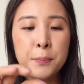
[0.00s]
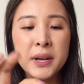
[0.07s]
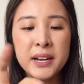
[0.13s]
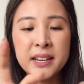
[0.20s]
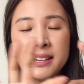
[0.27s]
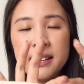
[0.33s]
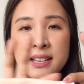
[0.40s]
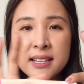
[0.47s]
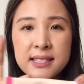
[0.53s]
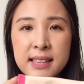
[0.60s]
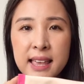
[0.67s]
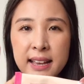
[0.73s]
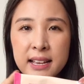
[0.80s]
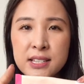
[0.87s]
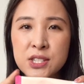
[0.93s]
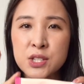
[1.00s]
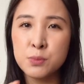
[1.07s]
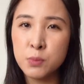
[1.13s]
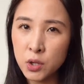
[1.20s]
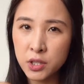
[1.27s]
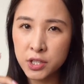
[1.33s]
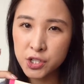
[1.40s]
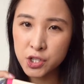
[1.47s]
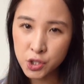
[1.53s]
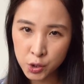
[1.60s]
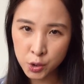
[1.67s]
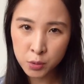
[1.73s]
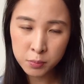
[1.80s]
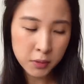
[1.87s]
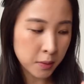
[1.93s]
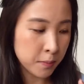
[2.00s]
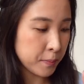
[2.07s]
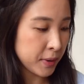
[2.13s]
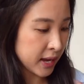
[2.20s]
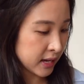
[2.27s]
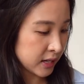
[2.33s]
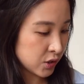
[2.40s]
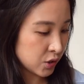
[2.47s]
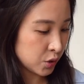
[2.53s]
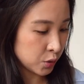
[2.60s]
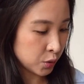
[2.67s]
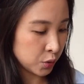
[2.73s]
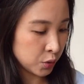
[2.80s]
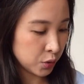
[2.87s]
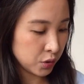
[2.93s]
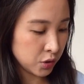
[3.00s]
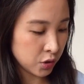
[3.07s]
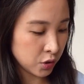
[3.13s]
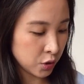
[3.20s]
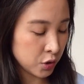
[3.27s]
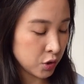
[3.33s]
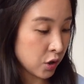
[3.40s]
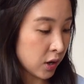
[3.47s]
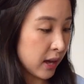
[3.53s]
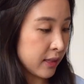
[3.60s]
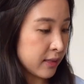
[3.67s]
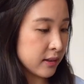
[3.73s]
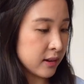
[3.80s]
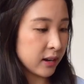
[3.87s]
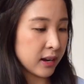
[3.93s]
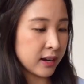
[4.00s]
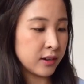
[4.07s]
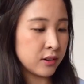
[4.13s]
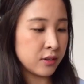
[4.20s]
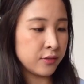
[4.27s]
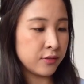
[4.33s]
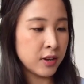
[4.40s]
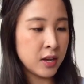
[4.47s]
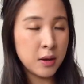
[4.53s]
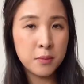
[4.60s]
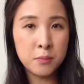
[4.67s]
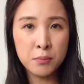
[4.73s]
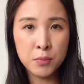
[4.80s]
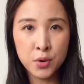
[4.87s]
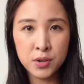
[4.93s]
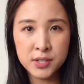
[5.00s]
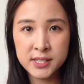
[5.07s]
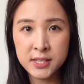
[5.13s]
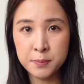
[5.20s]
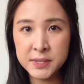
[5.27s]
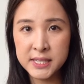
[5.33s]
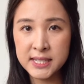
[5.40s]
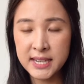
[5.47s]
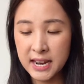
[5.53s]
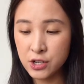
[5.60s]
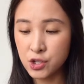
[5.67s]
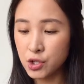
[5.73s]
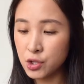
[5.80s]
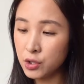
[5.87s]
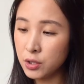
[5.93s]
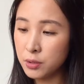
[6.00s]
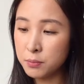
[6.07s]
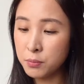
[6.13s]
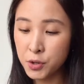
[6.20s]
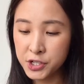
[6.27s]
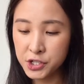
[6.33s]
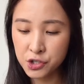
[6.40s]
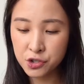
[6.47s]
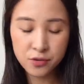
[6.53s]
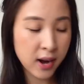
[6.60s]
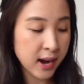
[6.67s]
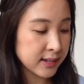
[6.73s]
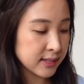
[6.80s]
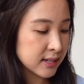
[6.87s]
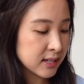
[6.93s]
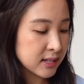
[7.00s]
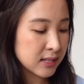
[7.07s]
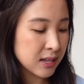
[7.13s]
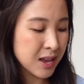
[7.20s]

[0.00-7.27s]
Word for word: but it is like a smaller tube compared to, you know, your other kind of more substantial moisturizers.